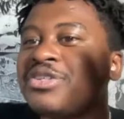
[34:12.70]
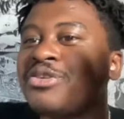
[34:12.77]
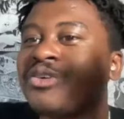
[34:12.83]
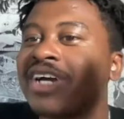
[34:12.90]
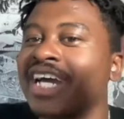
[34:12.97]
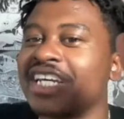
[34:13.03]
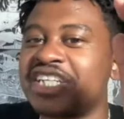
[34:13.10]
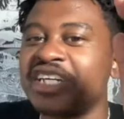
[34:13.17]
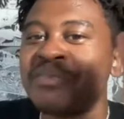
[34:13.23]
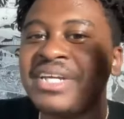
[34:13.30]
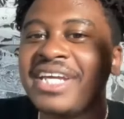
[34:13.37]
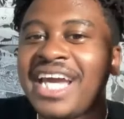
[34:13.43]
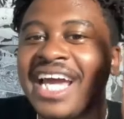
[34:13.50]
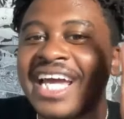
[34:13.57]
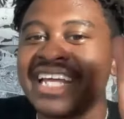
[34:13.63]
do it. She'd
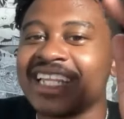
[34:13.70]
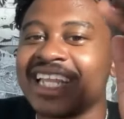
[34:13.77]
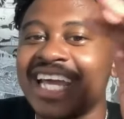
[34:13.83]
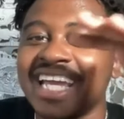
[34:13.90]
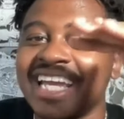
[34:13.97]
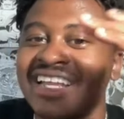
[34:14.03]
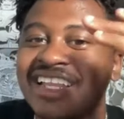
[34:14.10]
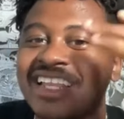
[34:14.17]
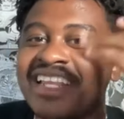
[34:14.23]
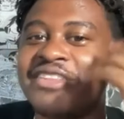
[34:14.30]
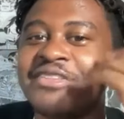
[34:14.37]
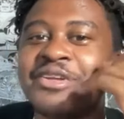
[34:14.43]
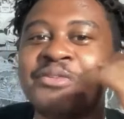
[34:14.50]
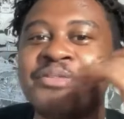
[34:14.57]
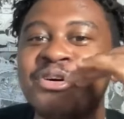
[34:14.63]
be at like
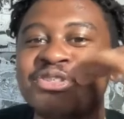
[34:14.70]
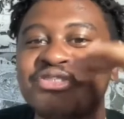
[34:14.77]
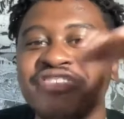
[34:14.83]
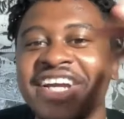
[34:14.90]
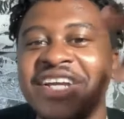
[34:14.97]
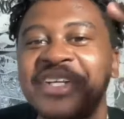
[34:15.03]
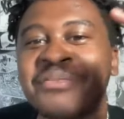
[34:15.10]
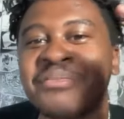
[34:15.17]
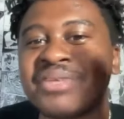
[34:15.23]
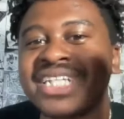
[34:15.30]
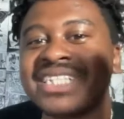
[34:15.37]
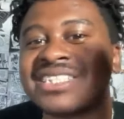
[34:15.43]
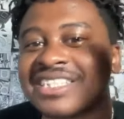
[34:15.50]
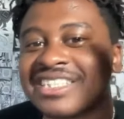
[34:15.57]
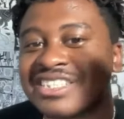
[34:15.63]
the most random
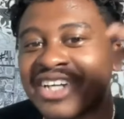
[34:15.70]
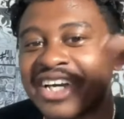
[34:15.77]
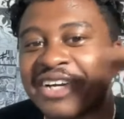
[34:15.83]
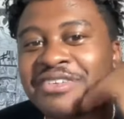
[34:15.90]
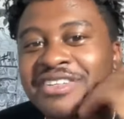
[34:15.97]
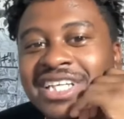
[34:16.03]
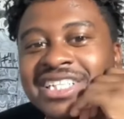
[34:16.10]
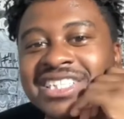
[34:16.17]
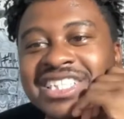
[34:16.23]
places. So I feel like